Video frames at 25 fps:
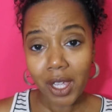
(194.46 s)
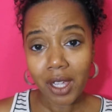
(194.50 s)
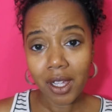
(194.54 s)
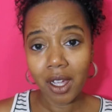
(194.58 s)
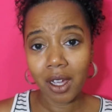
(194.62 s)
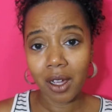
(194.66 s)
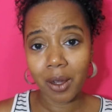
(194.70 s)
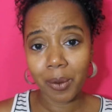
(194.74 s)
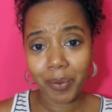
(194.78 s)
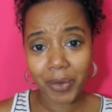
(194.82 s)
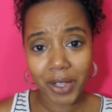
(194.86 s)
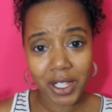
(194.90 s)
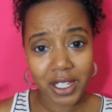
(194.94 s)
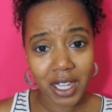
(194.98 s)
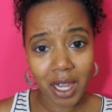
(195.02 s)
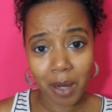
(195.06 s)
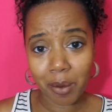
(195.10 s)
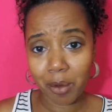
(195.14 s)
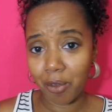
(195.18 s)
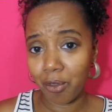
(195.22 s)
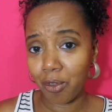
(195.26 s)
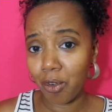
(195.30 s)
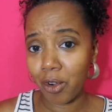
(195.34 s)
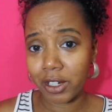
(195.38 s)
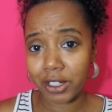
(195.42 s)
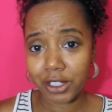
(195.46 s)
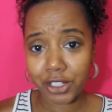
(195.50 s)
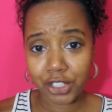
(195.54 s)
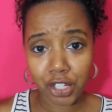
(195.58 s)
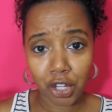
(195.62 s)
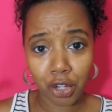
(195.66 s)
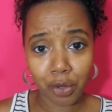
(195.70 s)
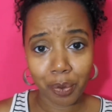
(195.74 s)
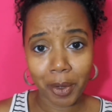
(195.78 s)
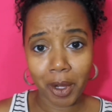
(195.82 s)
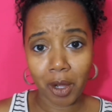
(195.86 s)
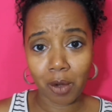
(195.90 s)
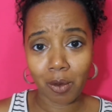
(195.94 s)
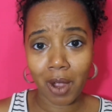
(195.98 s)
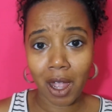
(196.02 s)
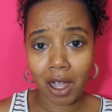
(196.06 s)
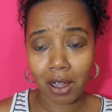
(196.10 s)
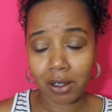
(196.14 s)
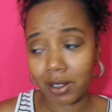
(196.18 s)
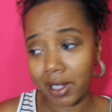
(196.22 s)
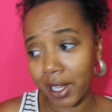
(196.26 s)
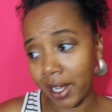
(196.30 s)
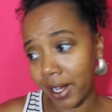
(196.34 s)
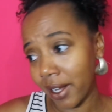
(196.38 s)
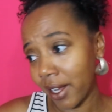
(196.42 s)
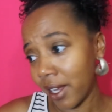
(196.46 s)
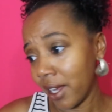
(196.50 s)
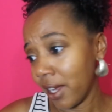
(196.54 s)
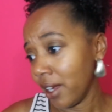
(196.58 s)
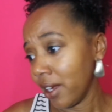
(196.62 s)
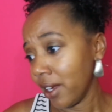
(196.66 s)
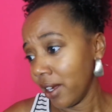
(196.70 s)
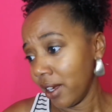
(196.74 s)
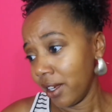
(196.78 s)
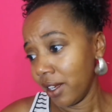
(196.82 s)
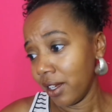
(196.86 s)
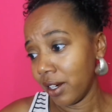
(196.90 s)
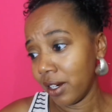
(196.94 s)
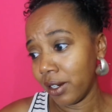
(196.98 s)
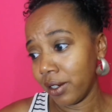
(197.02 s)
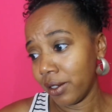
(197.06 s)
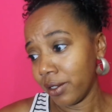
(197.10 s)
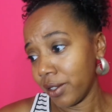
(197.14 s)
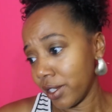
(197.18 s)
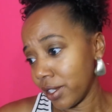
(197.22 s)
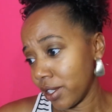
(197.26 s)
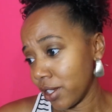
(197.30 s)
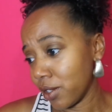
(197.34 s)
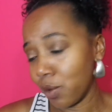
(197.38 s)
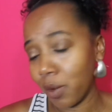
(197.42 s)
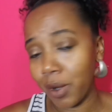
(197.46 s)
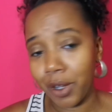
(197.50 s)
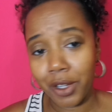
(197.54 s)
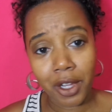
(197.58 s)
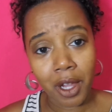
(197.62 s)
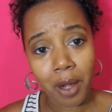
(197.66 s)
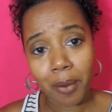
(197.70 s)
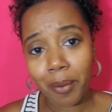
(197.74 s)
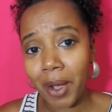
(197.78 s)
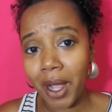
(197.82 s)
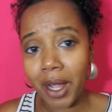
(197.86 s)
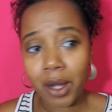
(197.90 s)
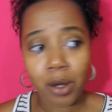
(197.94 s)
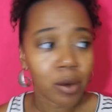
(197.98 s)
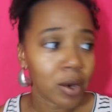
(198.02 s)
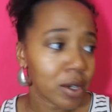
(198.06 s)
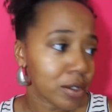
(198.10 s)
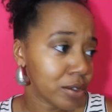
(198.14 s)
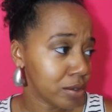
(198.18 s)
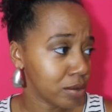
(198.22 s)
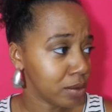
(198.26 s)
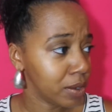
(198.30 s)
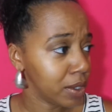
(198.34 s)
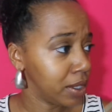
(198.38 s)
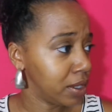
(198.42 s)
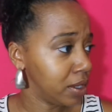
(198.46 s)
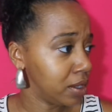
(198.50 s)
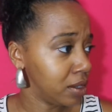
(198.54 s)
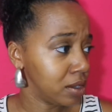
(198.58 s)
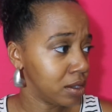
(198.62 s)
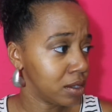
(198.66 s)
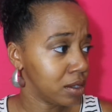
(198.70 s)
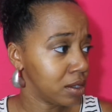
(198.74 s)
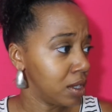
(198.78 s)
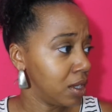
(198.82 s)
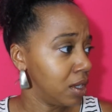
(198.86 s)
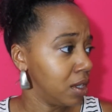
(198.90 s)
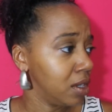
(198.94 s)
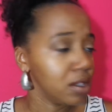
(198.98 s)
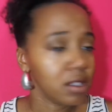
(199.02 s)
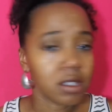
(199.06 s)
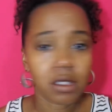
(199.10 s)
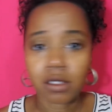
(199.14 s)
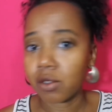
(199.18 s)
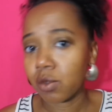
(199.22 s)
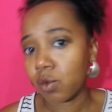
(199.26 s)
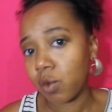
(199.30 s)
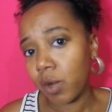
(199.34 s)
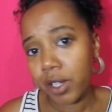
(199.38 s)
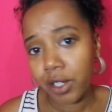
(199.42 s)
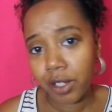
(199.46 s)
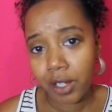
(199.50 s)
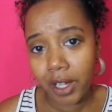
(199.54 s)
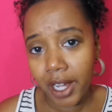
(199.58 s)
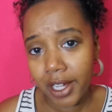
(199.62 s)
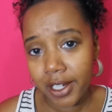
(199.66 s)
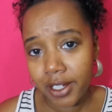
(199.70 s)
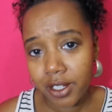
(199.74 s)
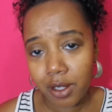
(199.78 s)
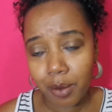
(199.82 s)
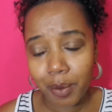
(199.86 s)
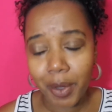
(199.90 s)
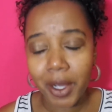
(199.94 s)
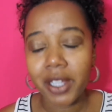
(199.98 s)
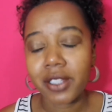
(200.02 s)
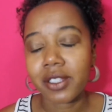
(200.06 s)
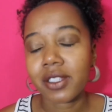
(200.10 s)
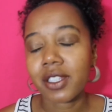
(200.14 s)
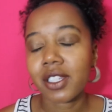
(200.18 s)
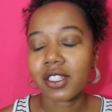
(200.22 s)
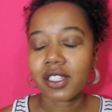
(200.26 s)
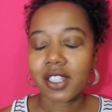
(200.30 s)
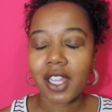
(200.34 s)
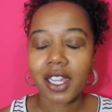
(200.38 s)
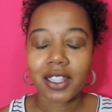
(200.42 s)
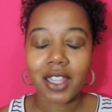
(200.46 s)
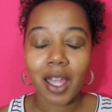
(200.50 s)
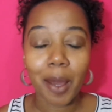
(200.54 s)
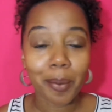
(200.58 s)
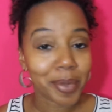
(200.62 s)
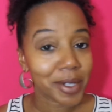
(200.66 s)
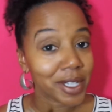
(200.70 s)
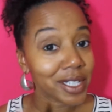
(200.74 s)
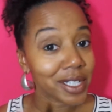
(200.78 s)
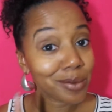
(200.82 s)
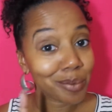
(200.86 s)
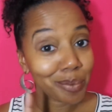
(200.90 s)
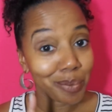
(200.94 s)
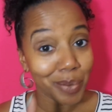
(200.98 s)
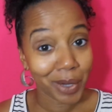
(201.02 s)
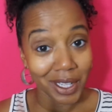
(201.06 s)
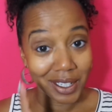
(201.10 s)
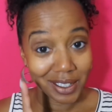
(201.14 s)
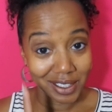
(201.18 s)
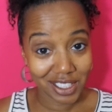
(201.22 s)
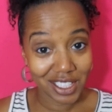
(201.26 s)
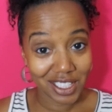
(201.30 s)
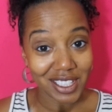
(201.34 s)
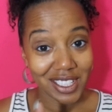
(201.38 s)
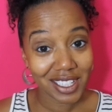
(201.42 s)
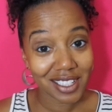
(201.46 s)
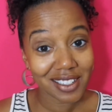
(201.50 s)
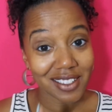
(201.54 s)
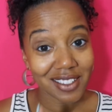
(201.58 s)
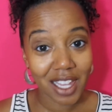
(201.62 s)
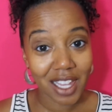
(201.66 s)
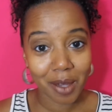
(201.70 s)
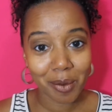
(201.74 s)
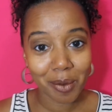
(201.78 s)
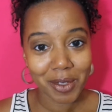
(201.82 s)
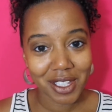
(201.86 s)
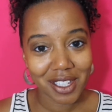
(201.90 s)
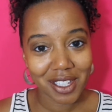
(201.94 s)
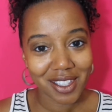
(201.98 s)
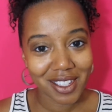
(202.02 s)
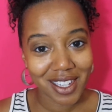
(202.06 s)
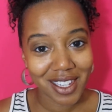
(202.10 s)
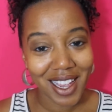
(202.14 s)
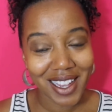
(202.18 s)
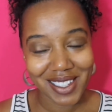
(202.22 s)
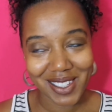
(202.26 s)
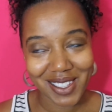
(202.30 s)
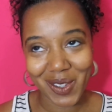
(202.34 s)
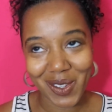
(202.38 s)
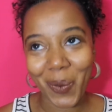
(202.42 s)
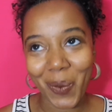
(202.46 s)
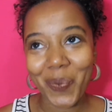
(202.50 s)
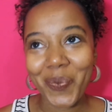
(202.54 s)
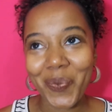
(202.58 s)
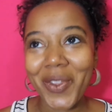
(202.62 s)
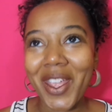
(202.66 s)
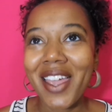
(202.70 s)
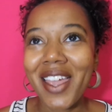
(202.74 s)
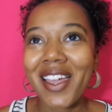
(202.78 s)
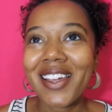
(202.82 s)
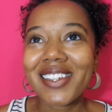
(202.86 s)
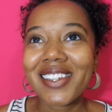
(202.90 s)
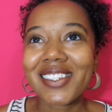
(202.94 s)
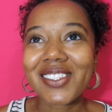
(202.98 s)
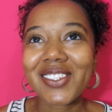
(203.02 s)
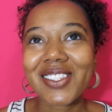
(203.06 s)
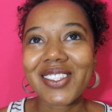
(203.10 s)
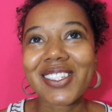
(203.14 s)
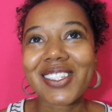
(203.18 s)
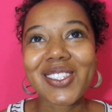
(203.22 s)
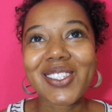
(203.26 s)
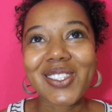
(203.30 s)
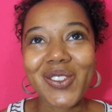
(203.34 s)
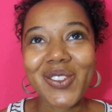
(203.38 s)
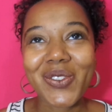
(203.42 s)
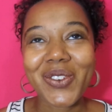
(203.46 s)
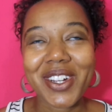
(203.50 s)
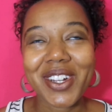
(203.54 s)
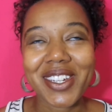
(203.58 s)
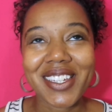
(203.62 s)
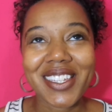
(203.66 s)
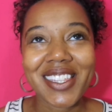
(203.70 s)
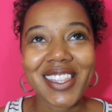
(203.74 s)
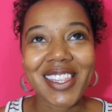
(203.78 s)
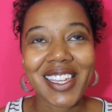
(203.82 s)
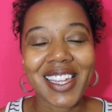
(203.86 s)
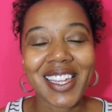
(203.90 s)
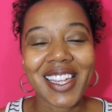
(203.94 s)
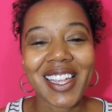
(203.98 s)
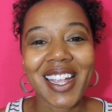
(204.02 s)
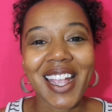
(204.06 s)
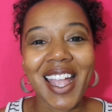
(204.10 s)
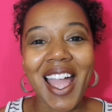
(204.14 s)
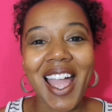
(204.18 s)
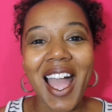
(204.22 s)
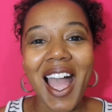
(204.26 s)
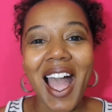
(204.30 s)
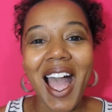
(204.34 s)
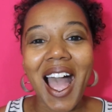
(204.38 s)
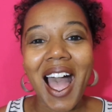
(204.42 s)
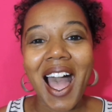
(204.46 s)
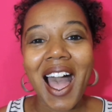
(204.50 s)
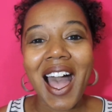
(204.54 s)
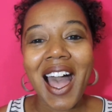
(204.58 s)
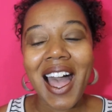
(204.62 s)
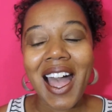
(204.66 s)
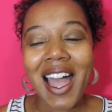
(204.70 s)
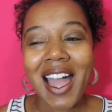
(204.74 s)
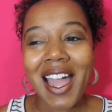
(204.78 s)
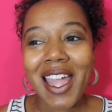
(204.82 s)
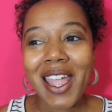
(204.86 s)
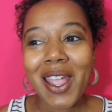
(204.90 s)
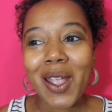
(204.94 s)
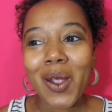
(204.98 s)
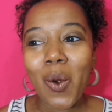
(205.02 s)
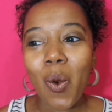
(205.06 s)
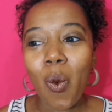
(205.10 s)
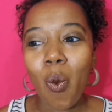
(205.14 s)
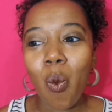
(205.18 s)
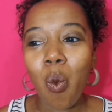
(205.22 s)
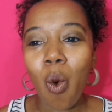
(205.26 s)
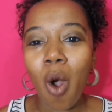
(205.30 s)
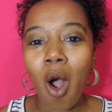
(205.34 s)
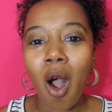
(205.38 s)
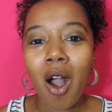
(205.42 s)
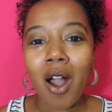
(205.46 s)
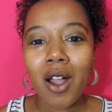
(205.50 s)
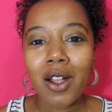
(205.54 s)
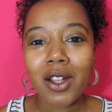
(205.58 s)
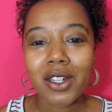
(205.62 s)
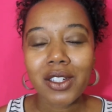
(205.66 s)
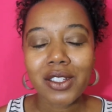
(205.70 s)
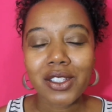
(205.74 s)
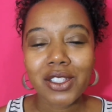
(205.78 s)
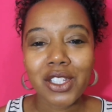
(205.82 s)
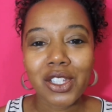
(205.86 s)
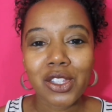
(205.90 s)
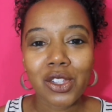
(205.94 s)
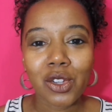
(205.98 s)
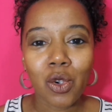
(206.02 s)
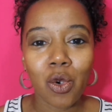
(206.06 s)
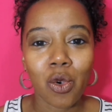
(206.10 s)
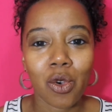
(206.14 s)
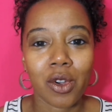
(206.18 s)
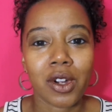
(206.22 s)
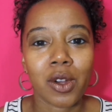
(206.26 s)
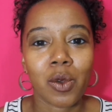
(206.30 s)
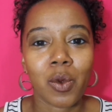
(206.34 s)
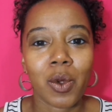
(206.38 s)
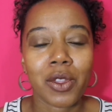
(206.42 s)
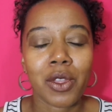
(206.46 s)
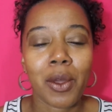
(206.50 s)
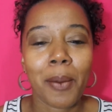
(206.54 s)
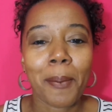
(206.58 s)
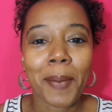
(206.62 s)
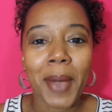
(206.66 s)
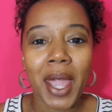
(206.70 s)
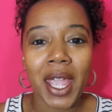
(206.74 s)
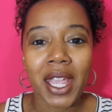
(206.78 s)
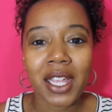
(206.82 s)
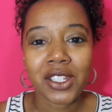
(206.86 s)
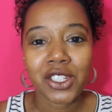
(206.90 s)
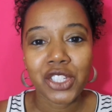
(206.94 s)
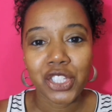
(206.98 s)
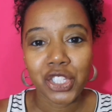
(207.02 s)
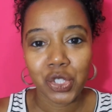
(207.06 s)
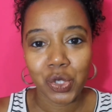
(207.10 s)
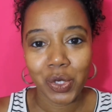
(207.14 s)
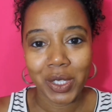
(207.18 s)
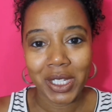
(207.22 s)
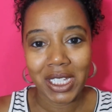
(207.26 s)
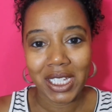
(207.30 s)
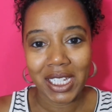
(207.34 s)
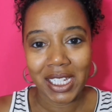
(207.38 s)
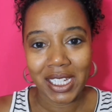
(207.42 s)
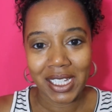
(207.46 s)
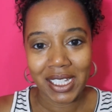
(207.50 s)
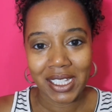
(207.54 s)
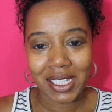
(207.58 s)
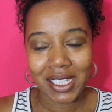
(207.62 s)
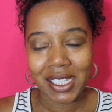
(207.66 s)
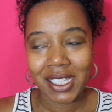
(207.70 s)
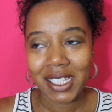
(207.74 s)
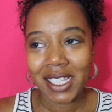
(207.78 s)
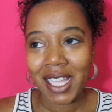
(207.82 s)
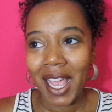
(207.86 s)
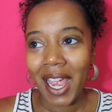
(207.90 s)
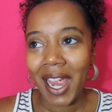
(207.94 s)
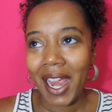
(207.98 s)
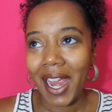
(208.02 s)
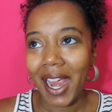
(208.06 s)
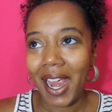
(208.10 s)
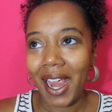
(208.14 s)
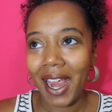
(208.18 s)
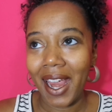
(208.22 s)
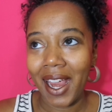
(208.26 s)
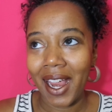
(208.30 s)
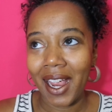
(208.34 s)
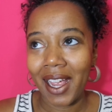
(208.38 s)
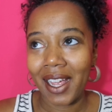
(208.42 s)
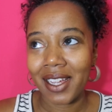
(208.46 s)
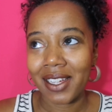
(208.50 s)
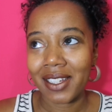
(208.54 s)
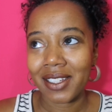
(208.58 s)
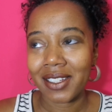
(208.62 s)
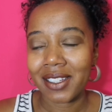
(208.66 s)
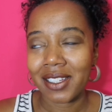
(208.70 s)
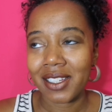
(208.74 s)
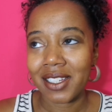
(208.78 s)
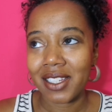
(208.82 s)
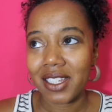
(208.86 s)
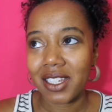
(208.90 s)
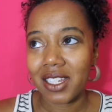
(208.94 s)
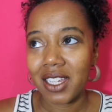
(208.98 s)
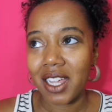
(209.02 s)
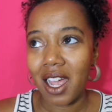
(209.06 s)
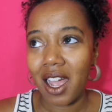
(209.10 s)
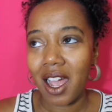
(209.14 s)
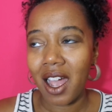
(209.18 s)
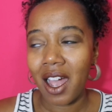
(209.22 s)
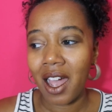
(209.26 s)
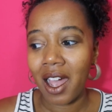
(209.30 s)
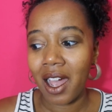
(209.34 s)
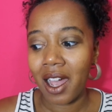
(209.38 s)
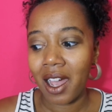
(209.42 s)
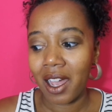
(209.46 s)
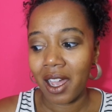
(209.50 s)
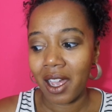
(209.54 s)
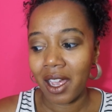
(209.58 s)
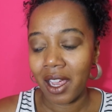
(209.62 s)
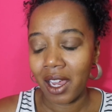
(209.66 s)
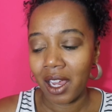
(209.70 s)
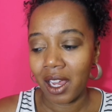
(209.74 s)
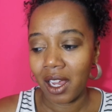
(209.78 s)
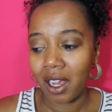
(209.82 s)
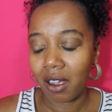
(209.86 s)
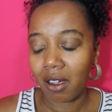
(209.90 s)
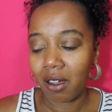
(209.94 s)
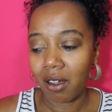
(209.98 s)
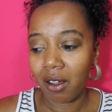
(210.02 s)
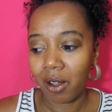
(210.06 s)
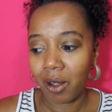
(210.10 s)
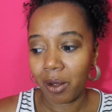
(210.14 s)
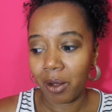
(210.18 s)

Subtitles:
the day before and showed me around, like, you know, this is where you can buy groceries, this is where you catch the bus, things like that. But she didn't take me to the Daiso. So this is a funny thing. I walked to the corner where the main street is and I